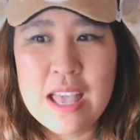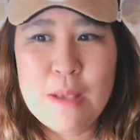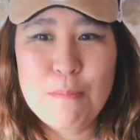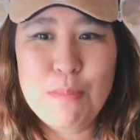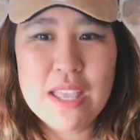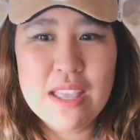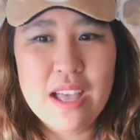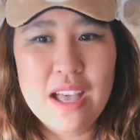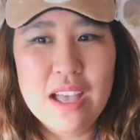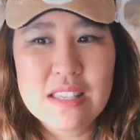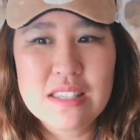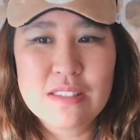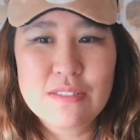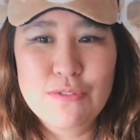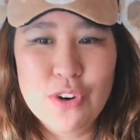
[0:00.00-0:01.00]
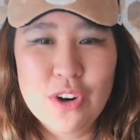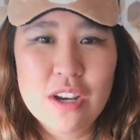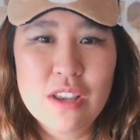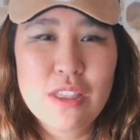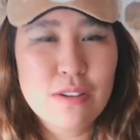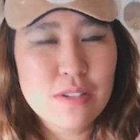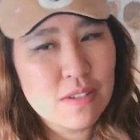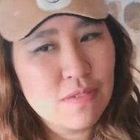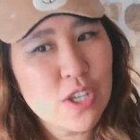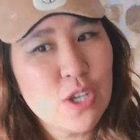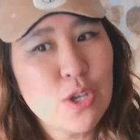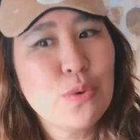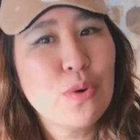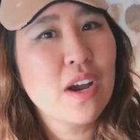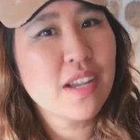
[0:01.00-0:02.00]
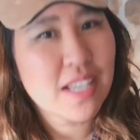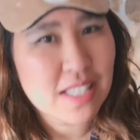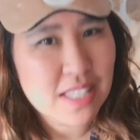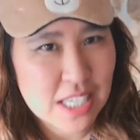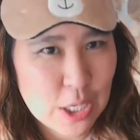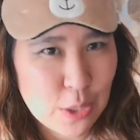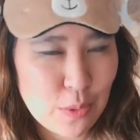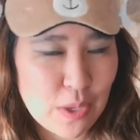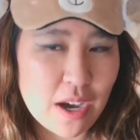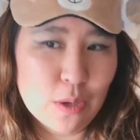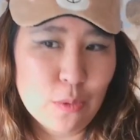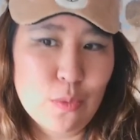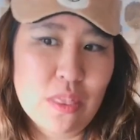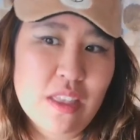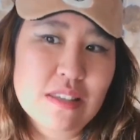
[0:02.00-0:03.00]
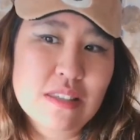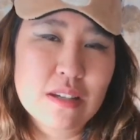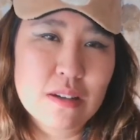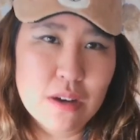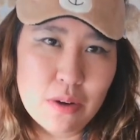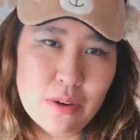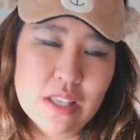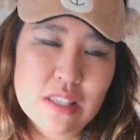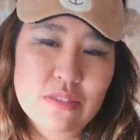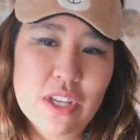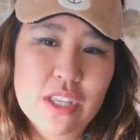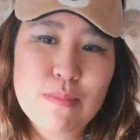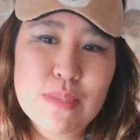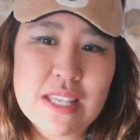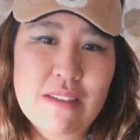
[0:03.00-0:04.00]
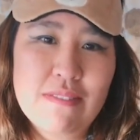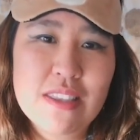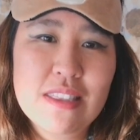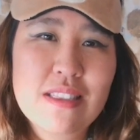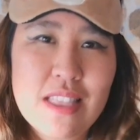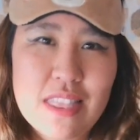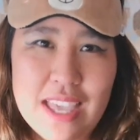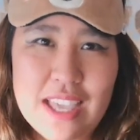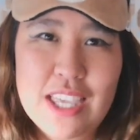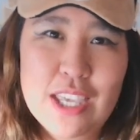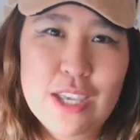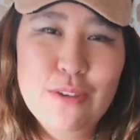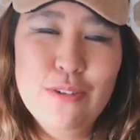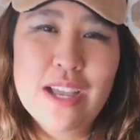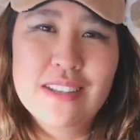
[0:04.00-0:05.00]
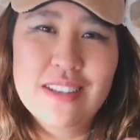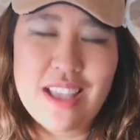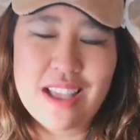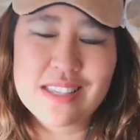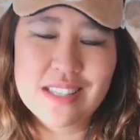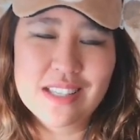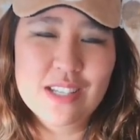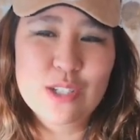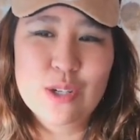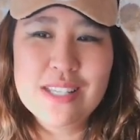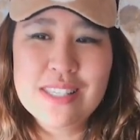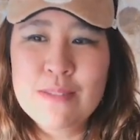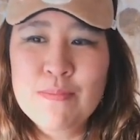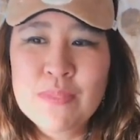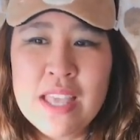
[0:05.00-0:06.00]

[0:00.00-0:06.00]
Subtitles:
because for those of you who are continuing on with us to Grow Kids Volume 7, thank you and excellent choice.